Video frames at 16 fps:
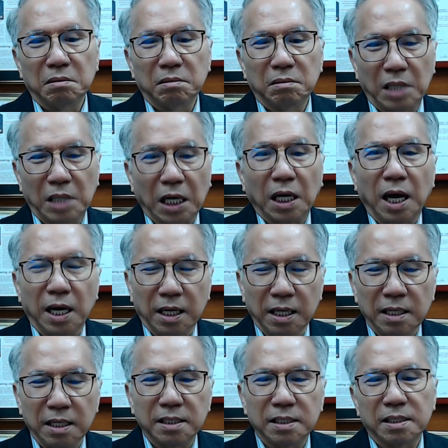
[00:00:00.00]
the
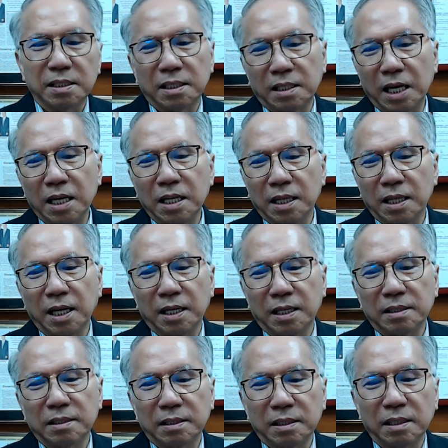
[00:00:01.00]
clients think that
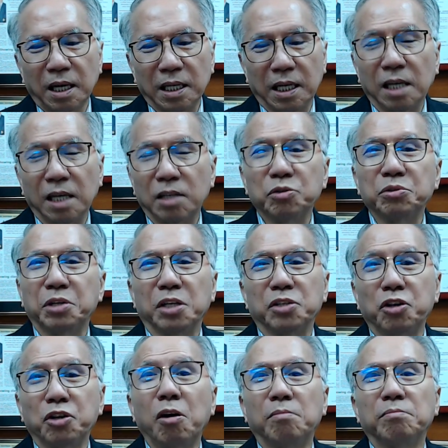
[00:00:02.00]
I can do the
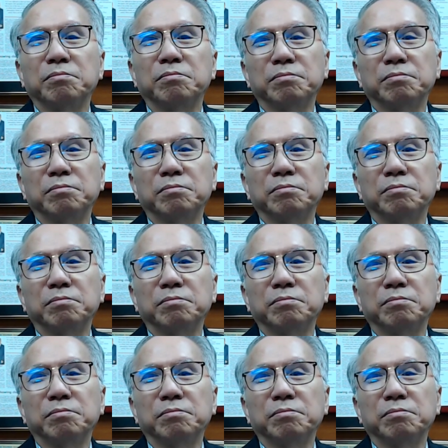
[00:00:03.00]
job.